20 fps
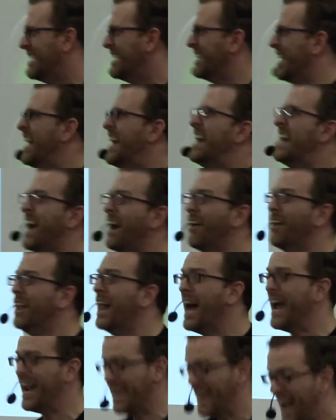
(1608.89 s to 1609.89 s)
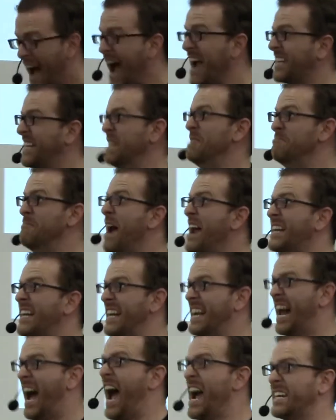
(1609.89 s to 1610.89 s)
Yellow light, I can make
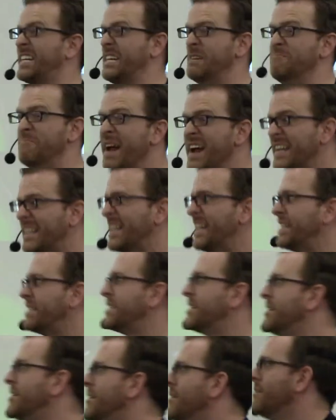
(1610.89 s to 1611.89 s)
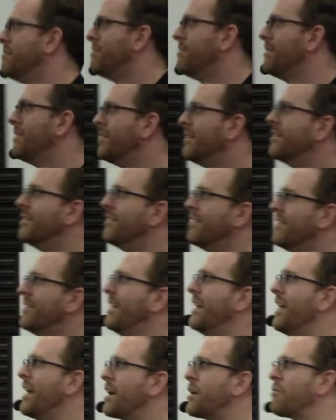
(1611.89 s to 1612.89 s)
it. I can make it.
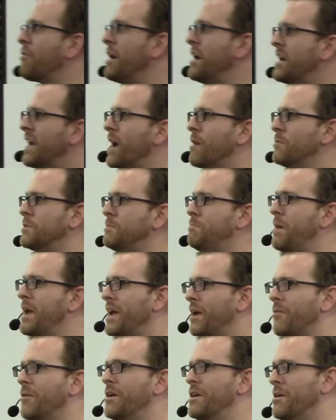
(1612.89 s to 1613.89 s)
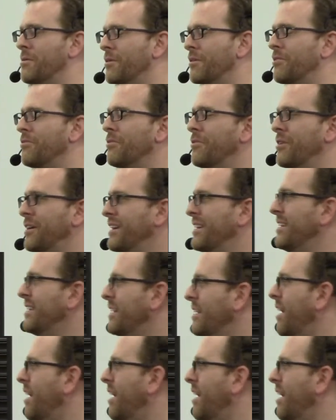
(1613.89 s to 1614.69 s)
Yeah, that green light was pink when you went through it.